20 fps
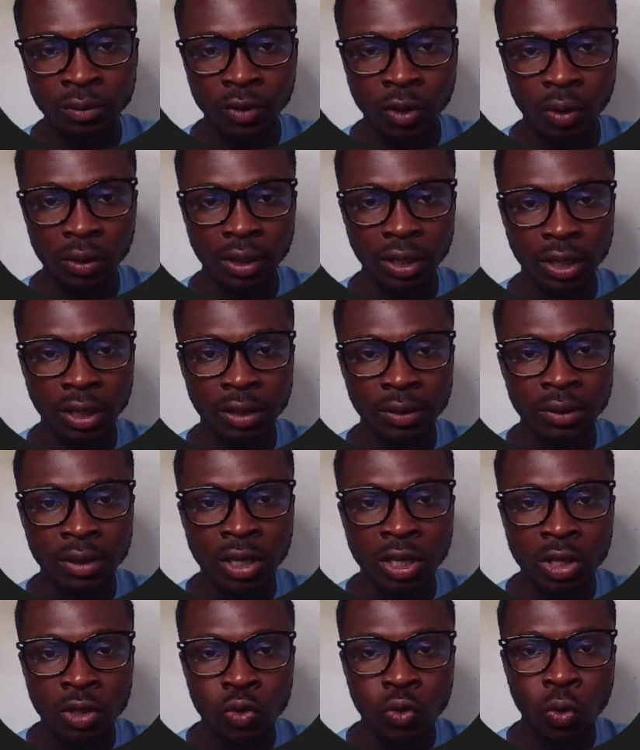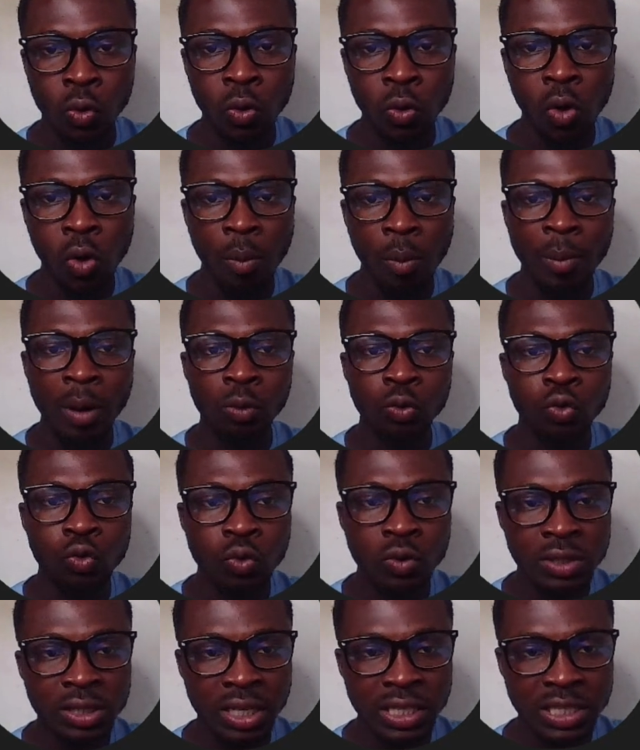Okay. So over
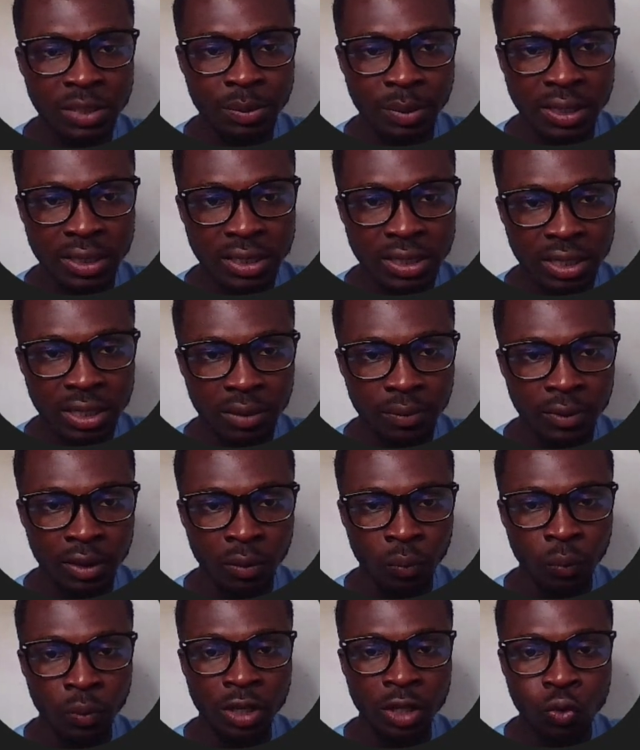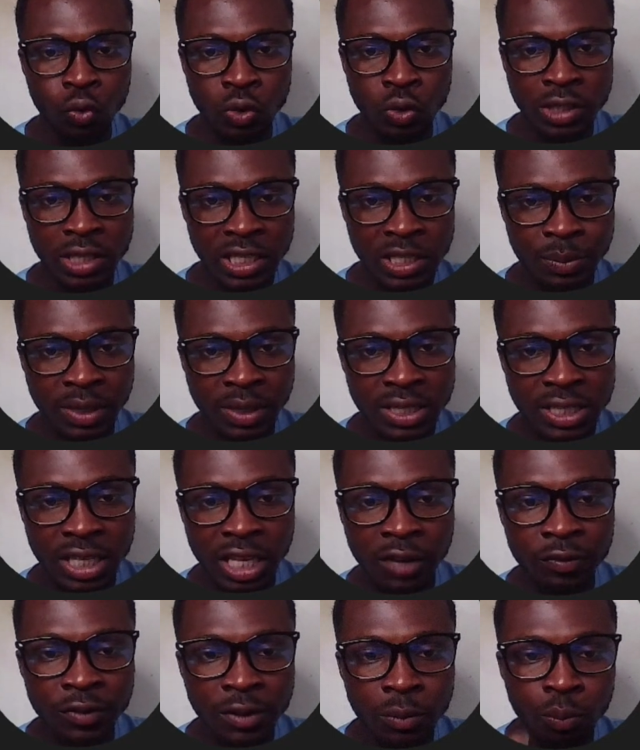two statements. With the two statements,
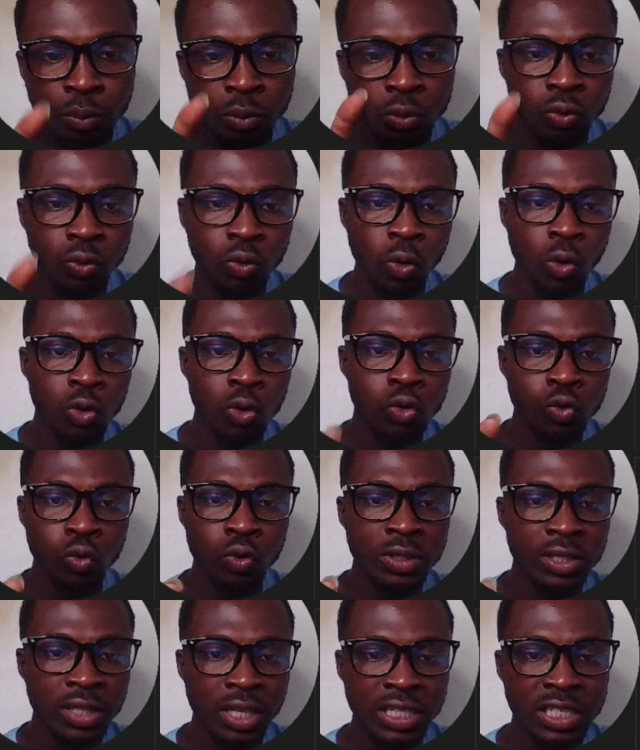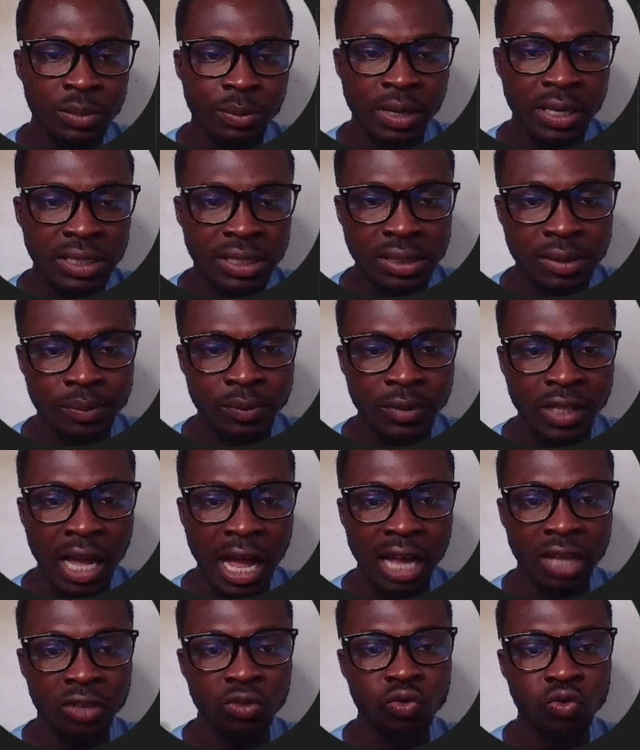if those two statements
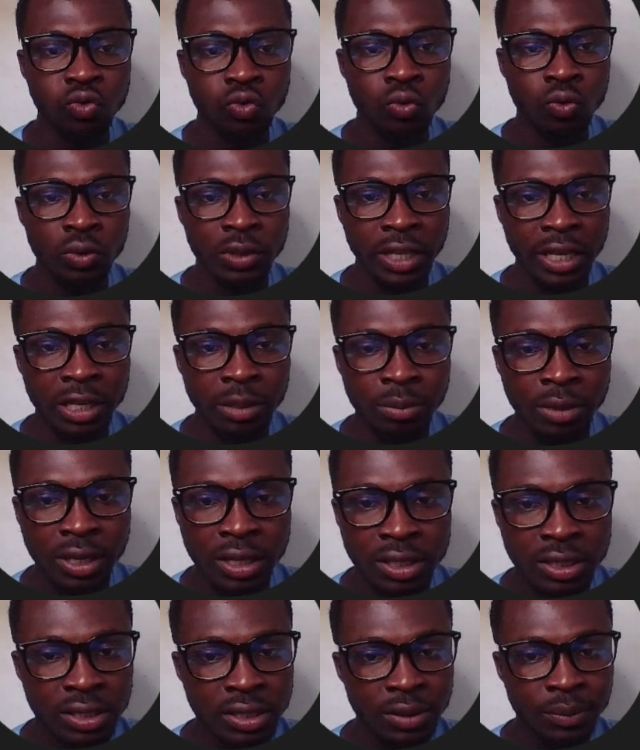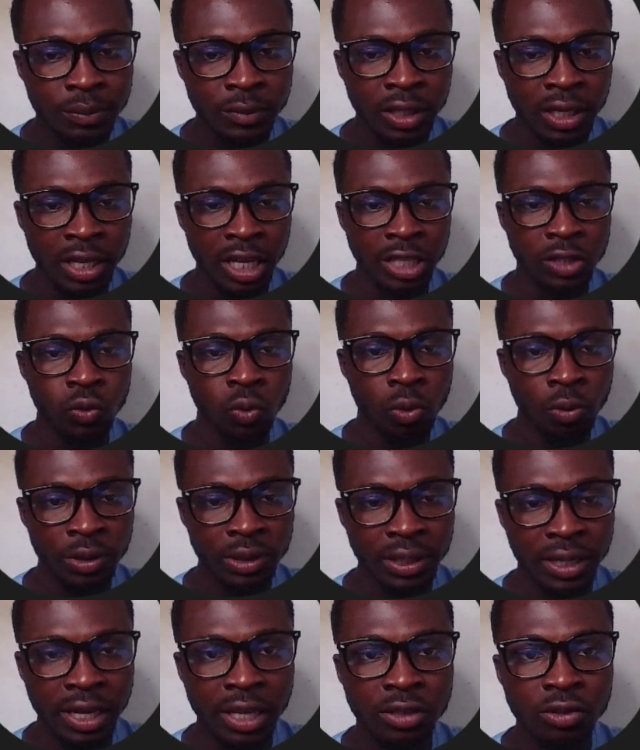are true, then it means it will
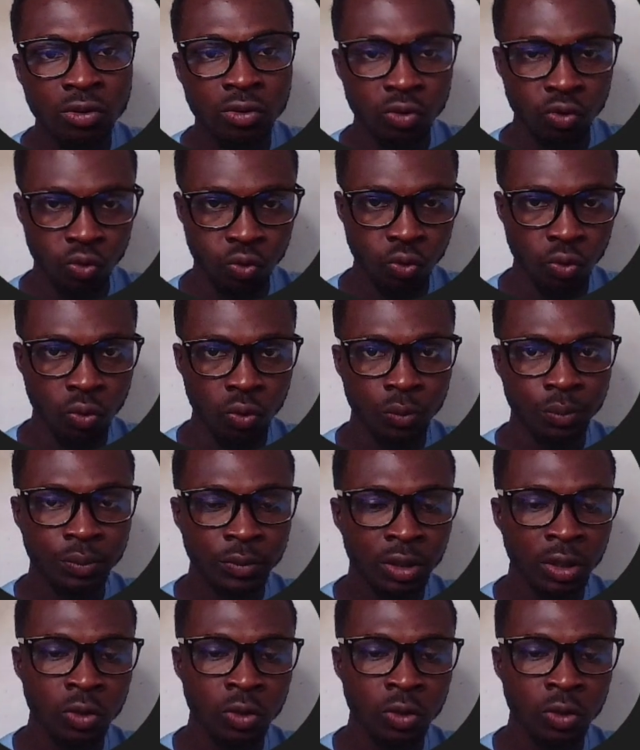return true.